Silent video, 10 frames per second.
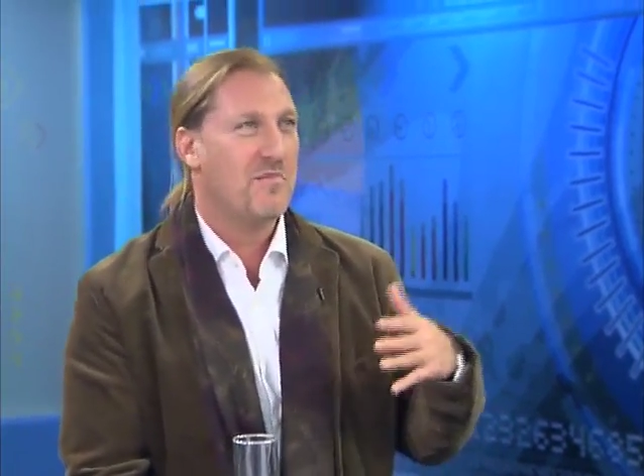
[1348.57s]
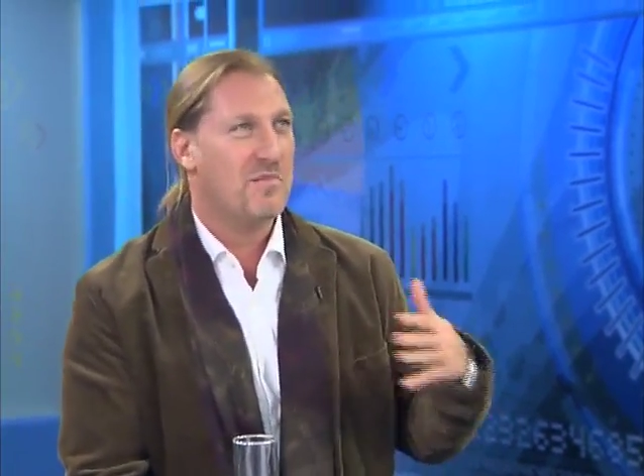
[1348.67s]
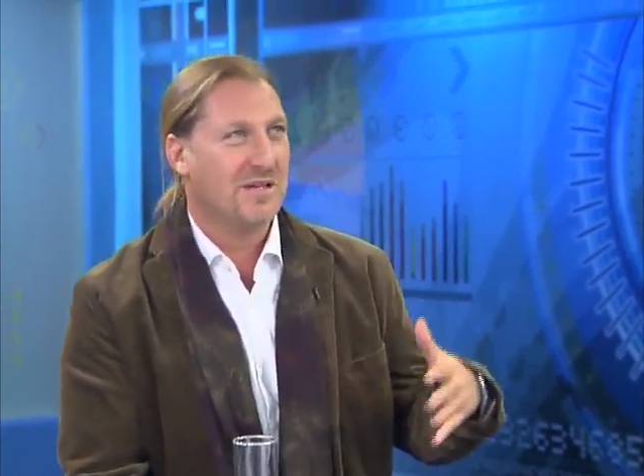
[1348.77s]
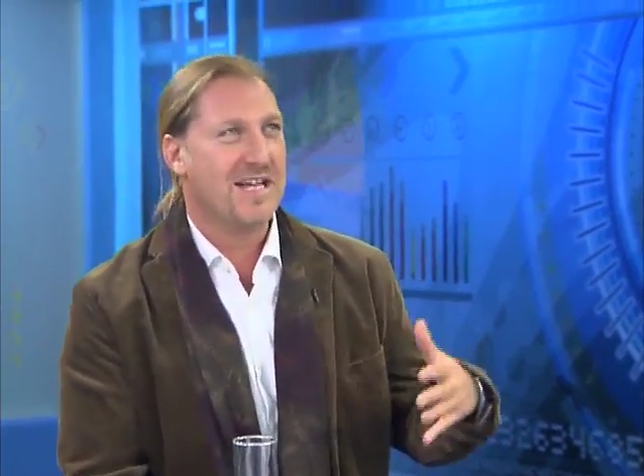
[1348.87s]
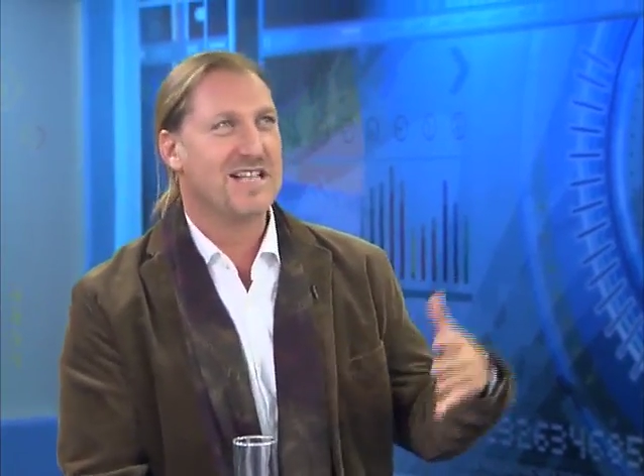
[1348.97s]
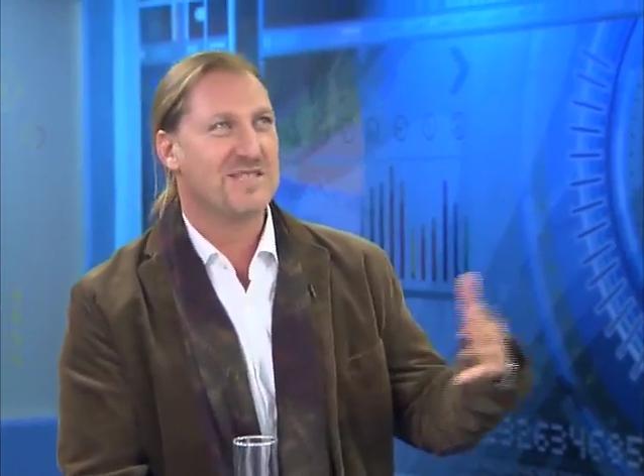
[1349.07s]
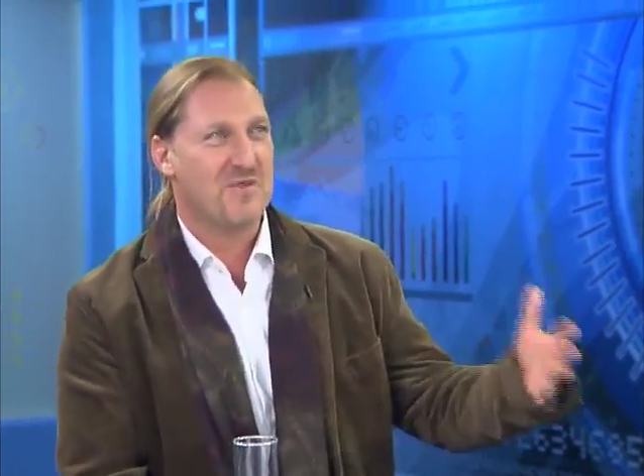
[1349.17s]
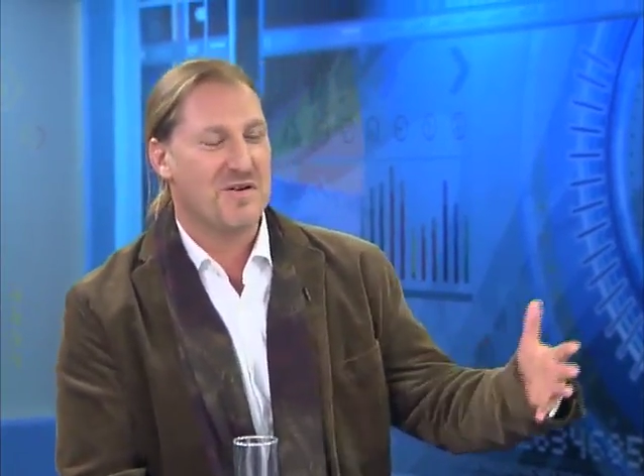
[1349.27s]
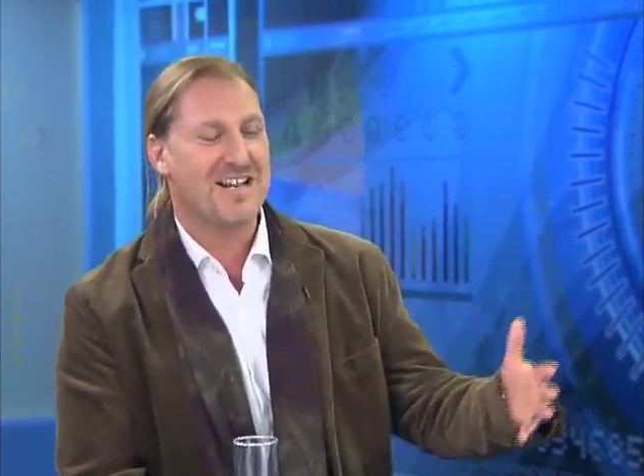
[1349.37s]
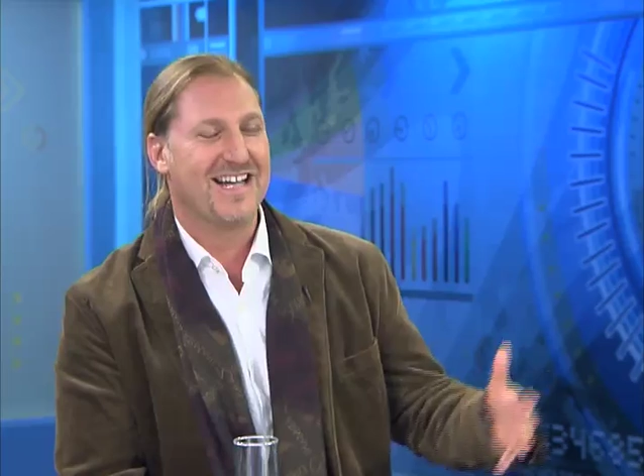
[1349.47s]
Bill Gates and
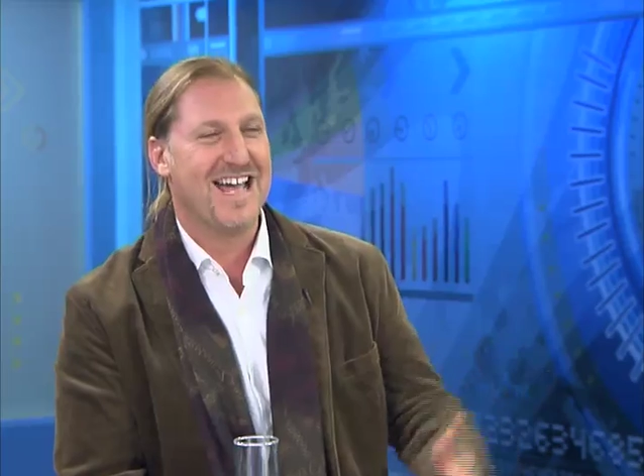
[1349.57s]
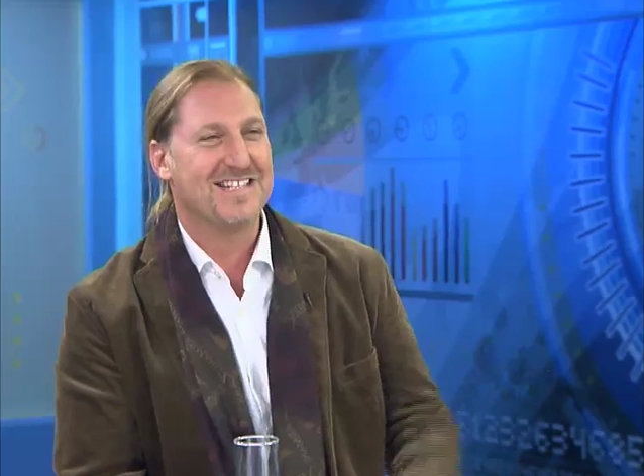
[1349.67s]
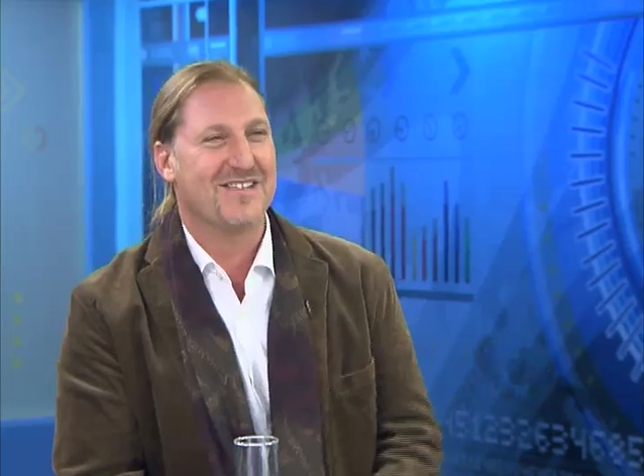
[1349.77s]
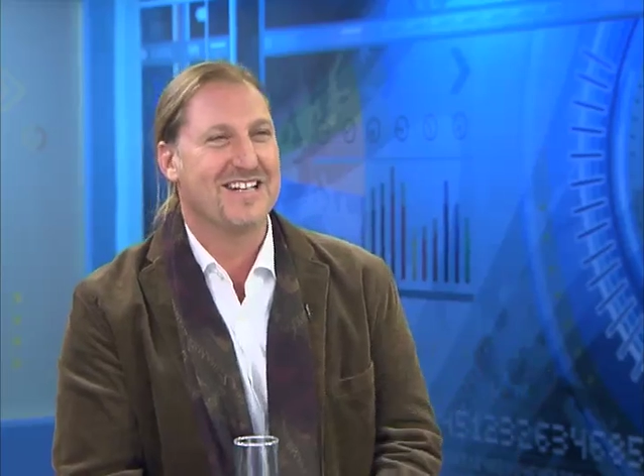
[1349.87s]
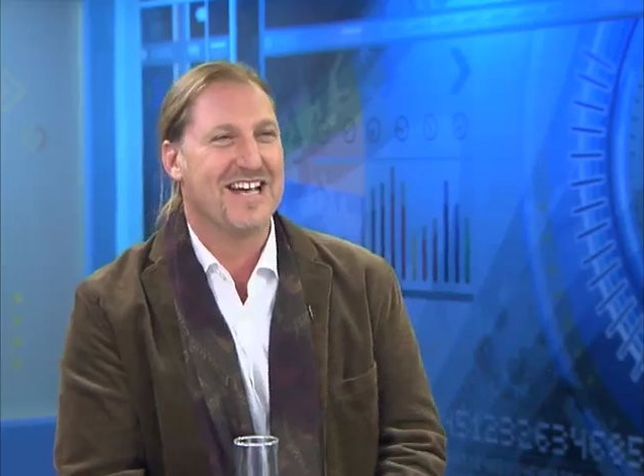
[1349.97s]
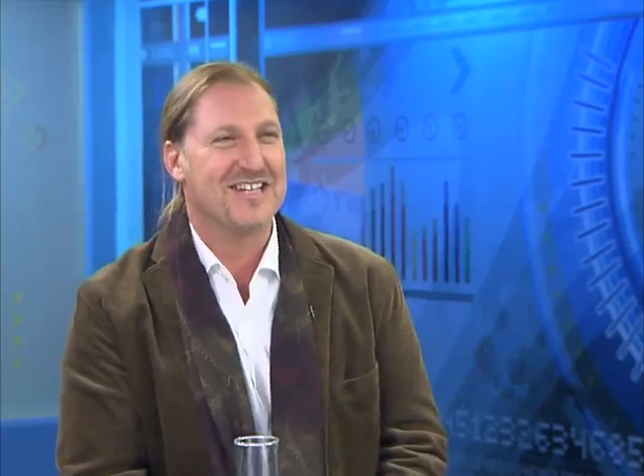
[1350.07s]
Melinda Gates Foundation.